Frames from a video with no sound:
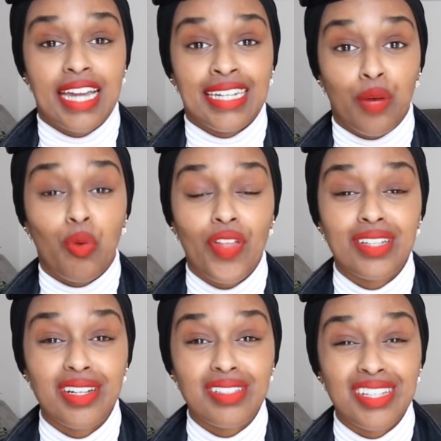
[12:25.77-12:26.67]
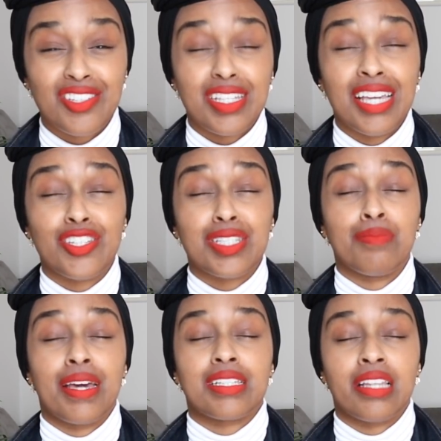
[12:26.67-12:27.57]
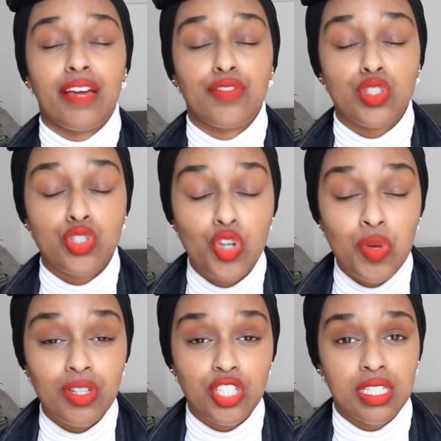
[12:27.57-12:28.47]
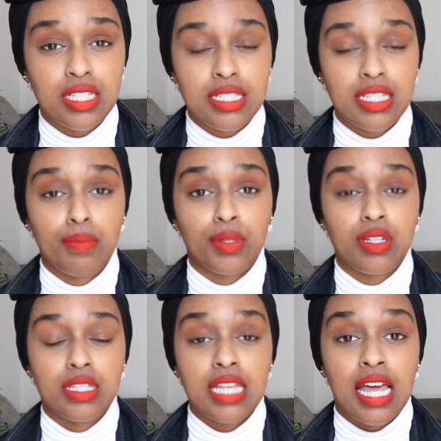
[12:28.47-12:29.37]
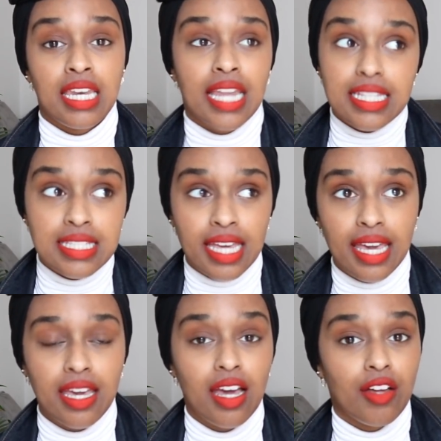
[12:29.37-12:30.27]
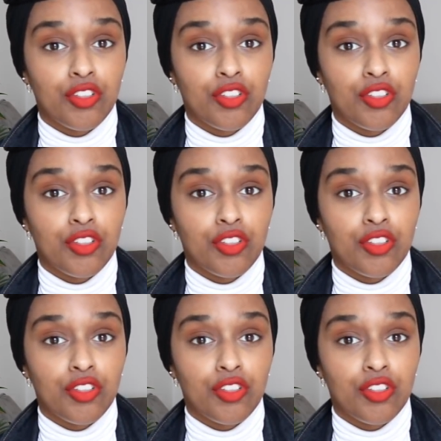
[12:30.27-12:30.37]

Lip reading: Now what that does, it just makes life so much easier, because let's say